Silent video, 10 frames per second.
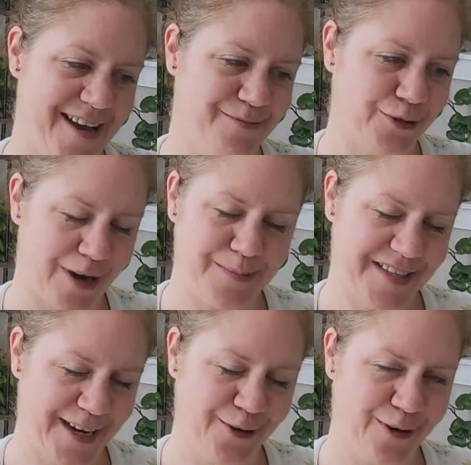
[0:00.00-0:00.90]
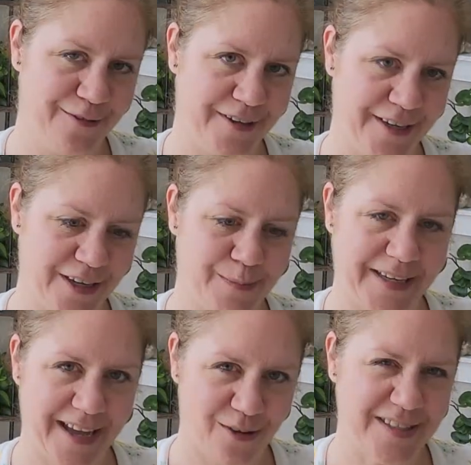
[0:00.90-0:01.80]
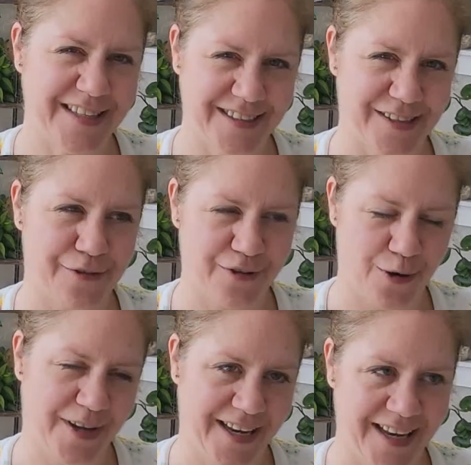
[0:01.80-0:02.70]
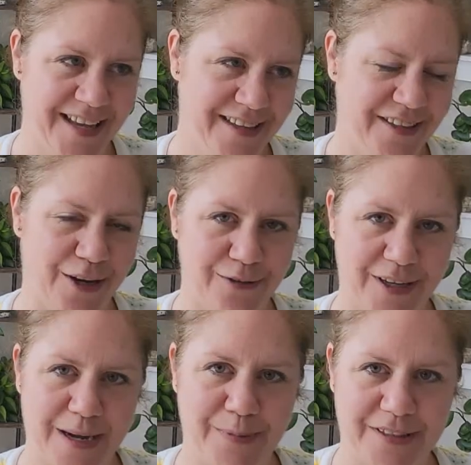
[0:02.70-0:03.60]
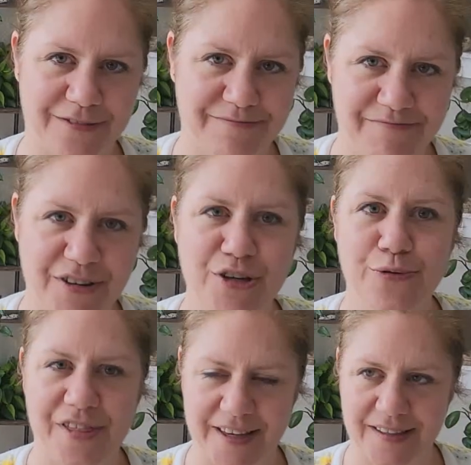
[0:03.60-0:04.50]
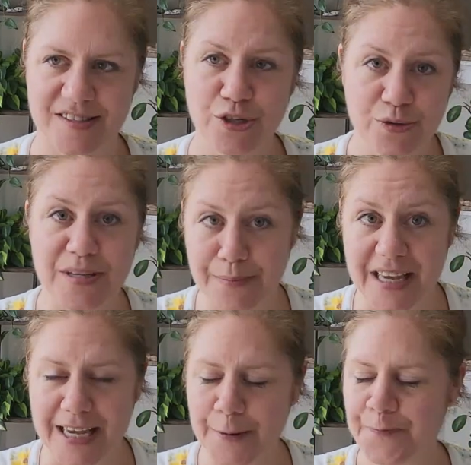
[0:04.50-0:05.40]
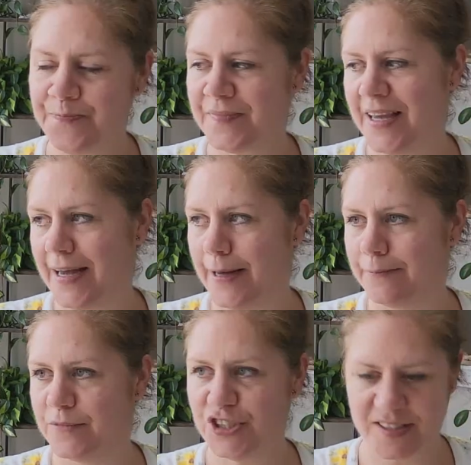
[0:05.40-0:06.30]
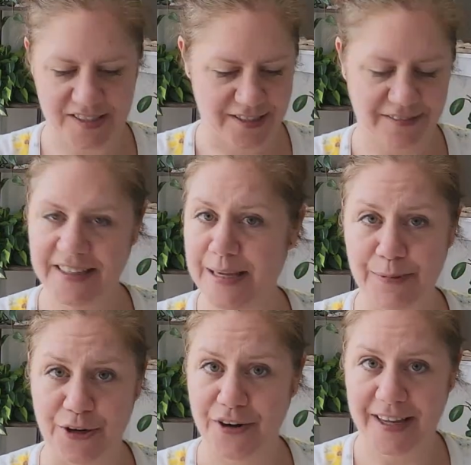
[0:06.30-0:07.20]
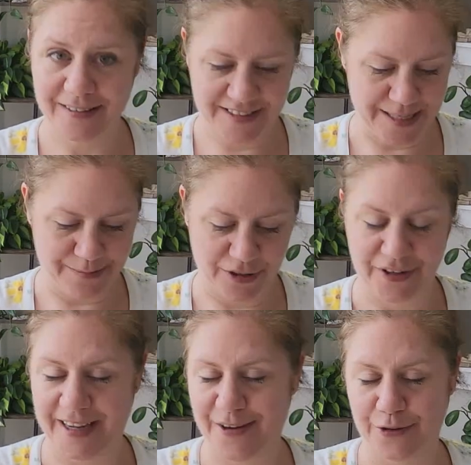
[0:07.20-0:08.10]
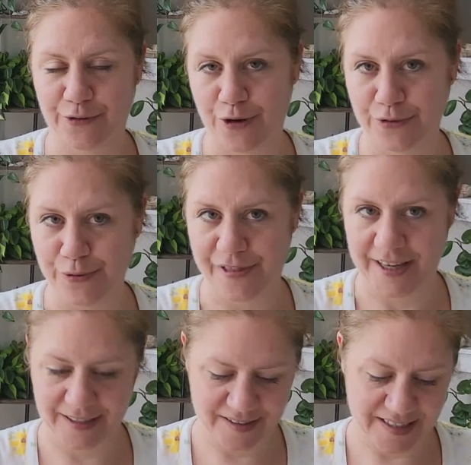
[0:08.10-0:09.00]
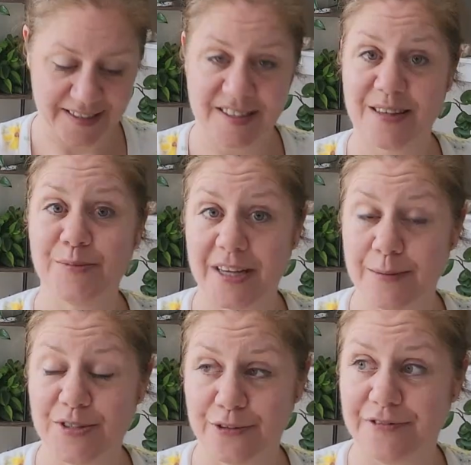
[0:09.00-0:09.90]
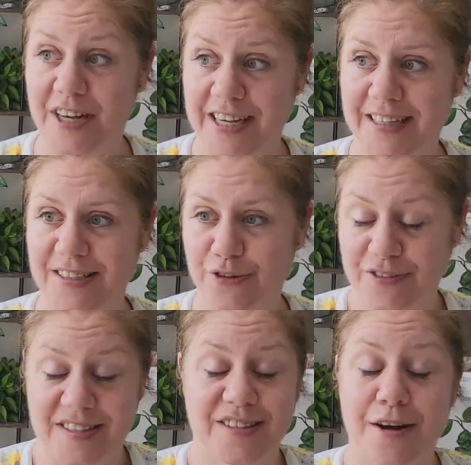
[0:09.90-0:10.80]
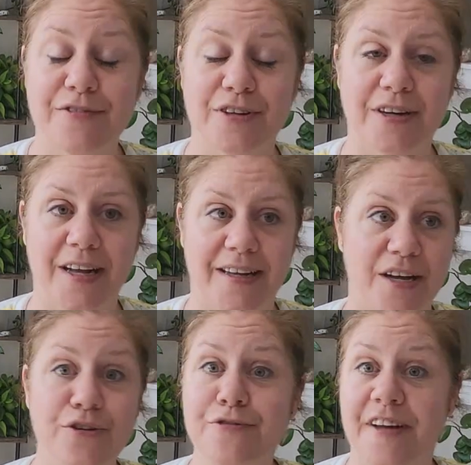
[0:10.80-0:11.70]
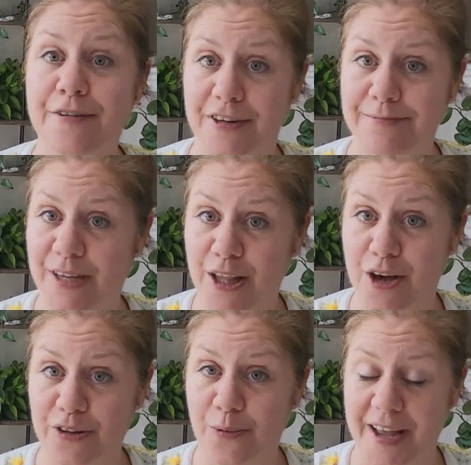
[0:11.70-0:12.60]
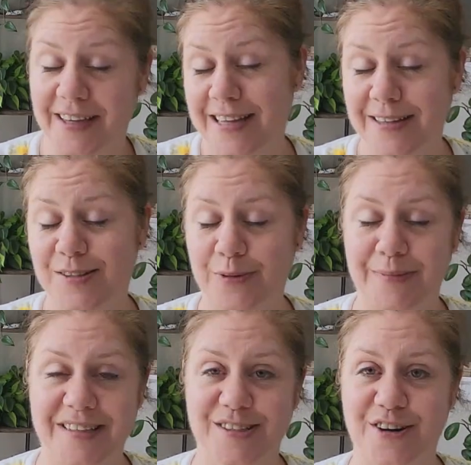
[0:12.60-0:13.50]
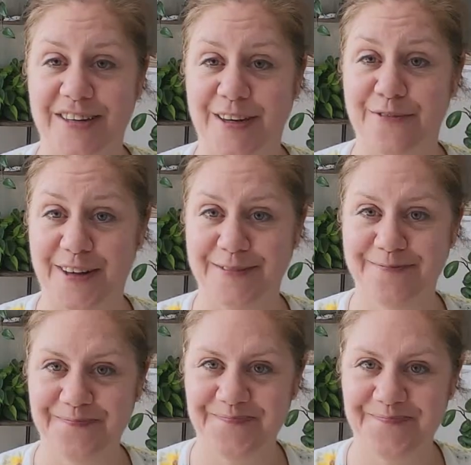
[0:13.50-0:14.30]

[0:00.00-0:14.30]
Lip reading: crops that I grow every year, but I always like to throw in, a couple of new things, new to me, just to keep learning how to grow new things. And sometimes you'll discover a new favorite along the way, and that's what makes gardening fun.